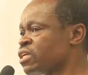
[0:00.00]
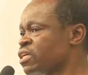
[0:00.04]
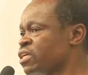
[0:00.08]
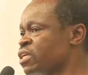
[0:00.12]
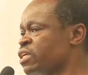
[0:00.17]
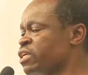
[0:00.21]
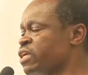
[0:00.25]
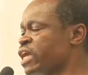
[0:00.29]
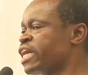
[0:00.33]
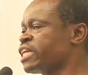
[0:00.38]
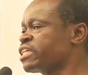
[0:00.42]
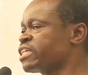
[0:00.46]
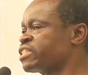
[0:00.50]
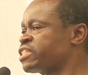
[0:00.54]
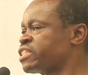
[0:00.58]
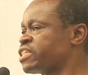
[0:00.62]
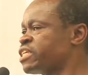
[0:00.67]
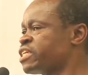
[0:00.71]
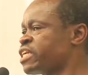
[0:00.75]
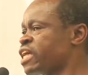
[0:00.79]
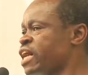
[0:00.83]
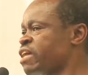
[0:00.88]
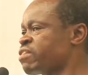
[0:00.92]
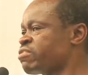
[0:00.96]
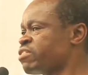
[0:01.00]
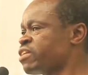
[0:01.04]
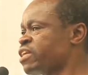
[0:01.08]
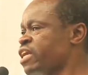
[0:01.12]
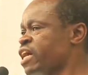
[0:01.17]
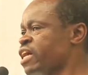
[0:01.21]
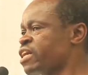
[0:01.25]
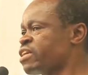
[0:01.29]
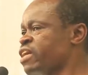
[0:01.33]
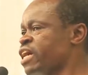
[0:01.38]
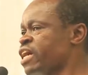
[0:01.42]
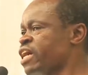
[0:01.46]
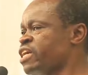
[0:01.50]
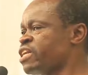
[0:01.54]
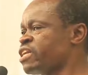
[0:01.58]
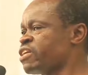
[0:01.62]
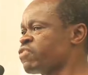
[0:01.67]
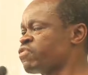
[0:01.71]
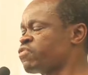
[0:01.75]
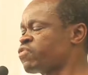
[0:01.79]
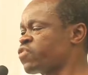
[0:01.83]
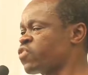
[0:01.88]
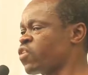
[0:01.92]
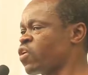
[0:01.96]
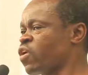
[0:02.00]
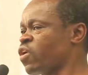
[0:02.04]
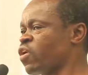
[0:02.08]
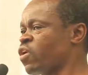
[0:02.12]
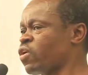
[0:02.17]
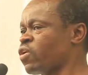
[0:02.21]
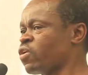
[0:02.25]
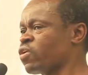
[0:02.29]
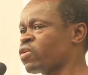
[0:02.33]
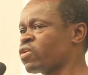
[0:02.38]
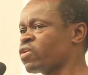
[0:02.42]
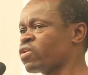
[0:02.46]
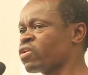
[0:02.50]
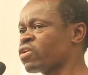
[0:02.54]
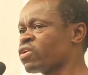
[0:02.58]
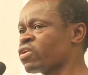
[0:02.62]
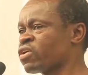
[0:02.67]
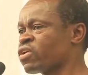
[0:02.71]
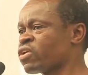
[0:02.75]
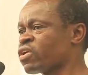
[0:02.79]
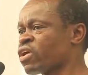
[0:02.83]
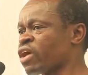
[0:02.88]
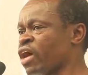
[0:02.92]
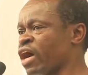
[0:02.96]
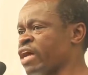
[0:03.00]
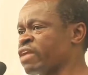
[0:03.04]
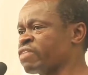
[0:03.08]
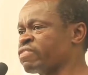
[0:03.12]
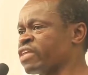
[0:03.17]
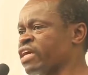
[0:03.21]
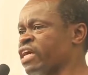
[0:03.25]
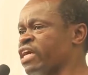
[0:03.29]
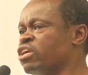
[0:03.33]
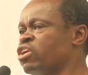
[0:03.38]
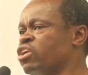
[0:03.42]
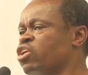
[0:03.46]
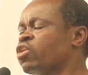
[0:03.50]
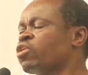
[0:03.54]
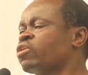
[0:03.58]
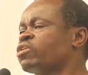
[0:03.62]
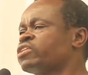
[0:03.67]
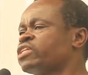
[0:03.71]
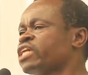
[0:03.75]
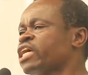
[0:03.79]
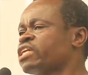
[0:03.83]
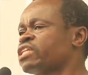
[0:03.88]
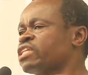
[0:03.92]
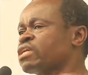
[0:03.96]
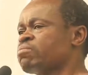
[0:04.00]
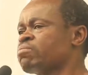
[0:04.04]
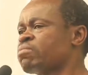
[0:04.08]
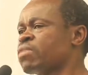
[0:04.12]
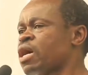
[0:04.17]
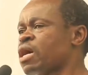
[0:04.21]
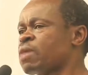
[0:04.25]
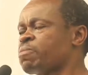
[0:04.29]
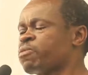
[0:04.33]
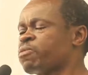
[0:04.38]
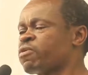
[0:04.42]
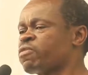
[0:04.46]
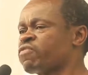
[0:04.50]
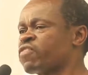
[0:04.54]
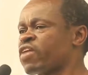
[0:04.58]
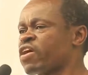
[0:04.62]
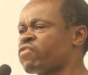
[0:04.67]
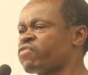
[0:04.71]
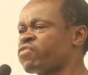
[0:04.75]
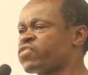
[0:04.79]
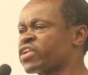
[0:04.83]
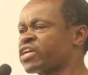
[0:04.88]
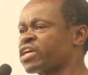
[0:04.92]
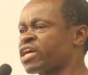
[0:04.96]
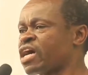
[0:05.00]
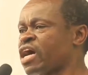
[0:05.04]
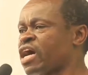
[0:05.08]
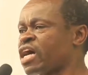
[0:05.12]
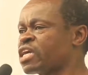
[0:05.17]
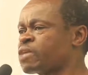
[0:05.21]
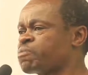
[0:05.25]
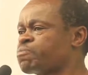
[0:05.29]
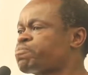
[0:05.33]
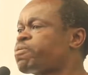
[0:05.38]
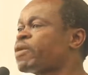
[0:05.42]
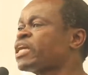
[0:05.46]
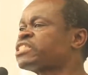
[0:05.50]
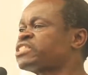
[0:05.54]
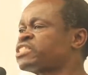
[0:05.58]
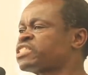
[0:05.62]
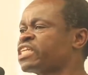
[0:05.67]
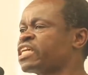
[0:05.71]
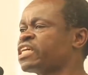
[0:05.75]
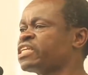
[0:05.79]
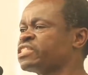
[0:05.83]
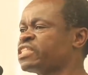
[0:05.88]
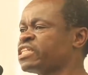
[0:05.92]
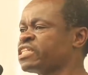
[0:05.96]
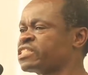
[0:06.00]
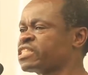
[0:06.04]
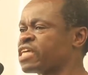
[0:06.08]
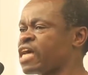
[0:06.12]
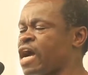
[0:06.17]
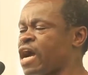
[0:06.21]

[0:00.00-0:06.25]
in 1884, and they looked at the map of Africa and parceled it